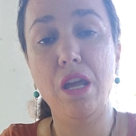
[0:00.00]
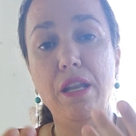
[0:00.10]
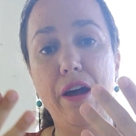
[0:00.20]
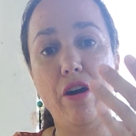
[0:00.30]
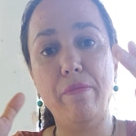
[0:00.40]

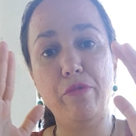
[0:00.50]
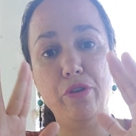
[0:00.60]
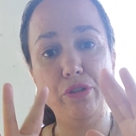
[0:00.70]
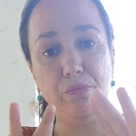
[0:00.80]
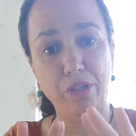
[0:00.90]
Now, I'm
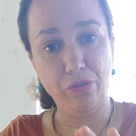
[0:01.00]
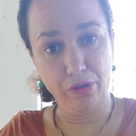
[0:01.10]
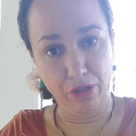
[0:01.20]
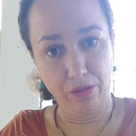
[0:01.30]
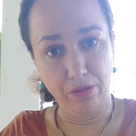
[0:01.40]
going to be
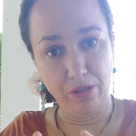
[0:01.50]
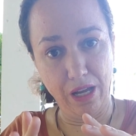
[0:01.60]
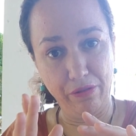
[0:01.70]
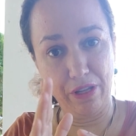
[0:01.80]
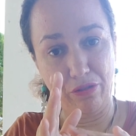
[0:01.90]
talking,
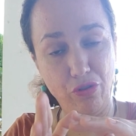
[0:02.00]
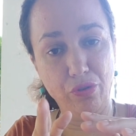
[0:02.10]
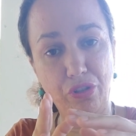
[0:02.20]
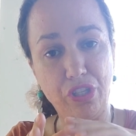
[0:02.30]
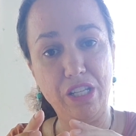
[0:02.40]
now that you
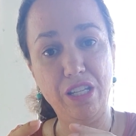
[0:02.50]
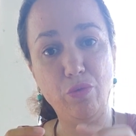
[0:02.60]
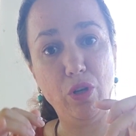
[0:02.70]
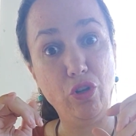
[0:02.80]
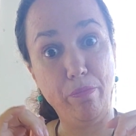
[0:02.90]
understand this
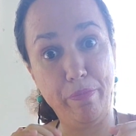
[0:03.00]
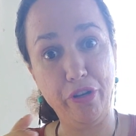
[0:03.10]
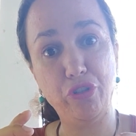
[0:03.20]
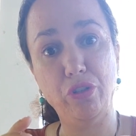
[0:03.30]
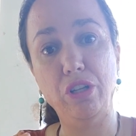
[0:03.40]
one on a
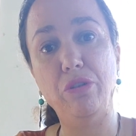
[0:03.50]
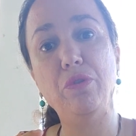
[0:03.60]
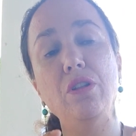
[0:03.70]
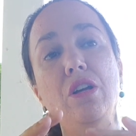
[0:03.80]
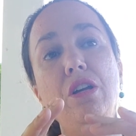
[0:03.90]
personal level,